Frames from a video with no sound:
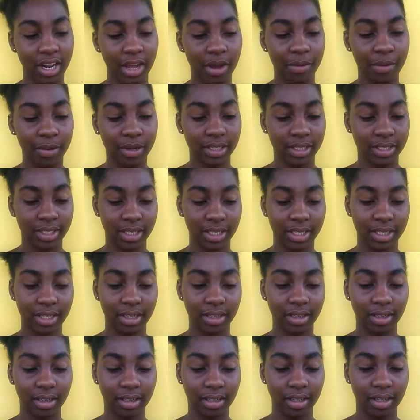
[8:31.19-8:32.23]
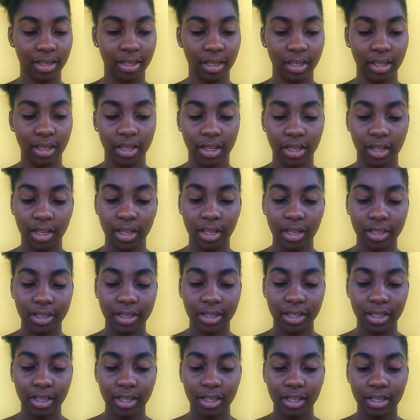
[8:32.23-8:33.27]
I wanted
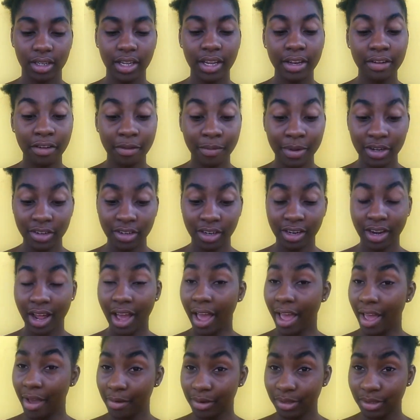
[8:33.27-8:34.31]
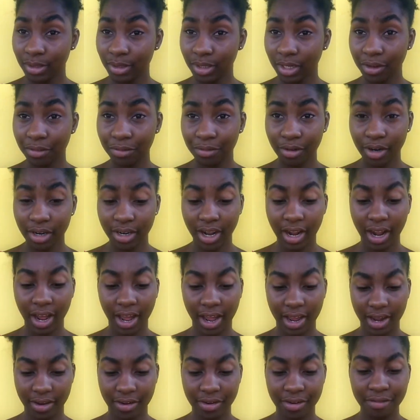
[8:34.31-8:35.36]
the information that I was looking for that
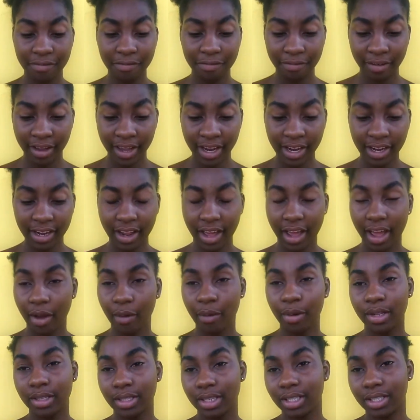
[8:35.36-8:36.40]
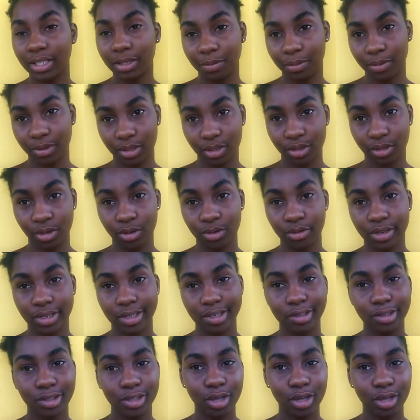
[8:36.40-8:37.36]
I couldn't find. I wanted to put it out there.